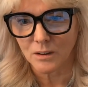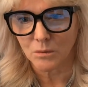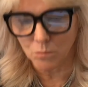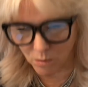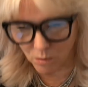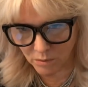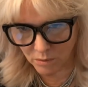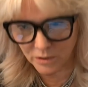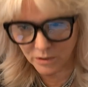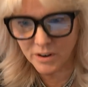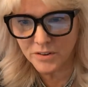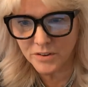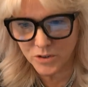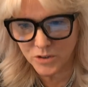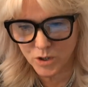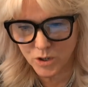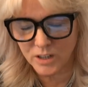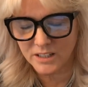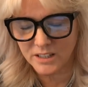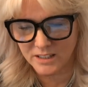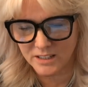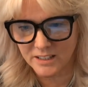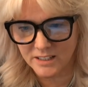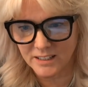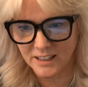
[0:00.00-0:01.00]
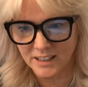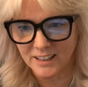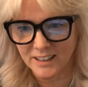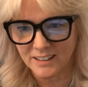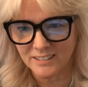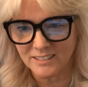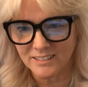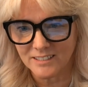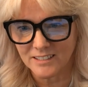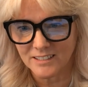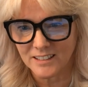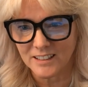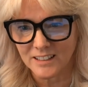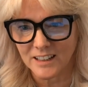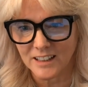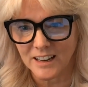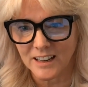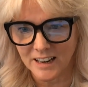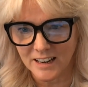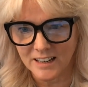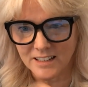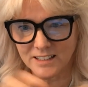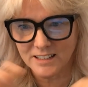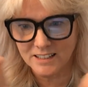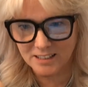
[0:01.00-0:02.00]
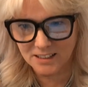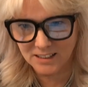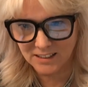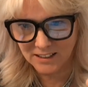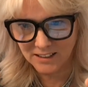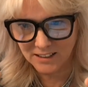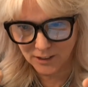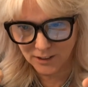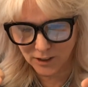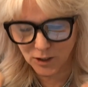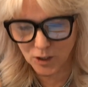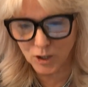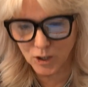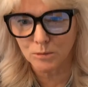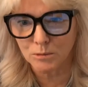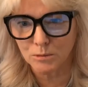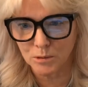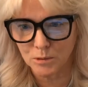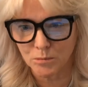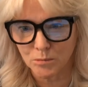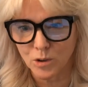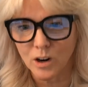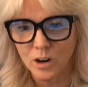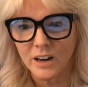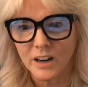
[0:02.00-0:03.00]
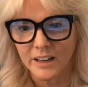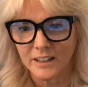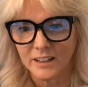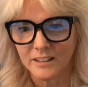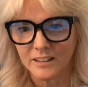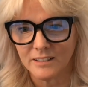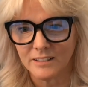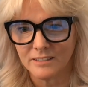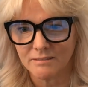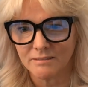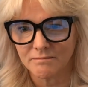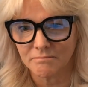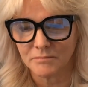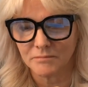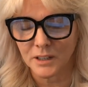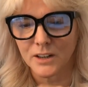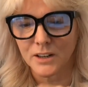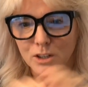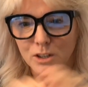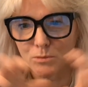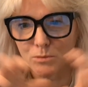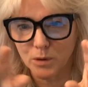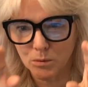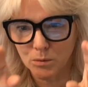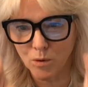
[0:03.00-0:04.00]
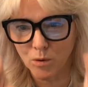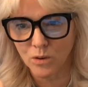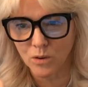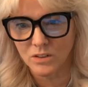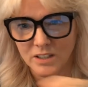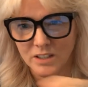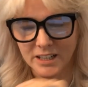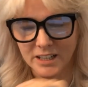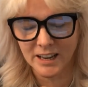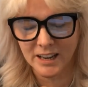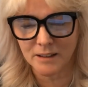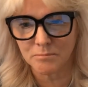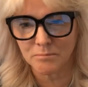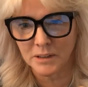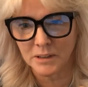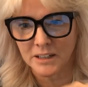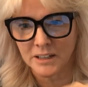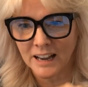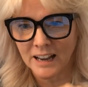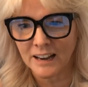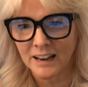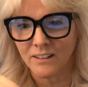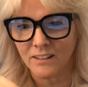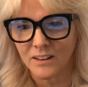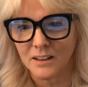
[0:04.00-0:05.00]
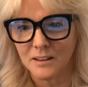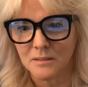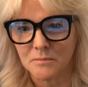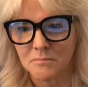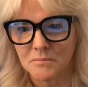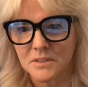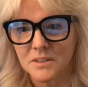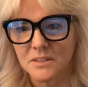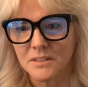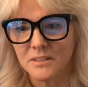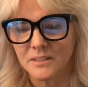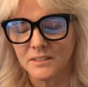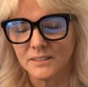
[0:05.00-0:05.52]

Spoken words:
What we're interested in is the human brain because we want to get better outcomes.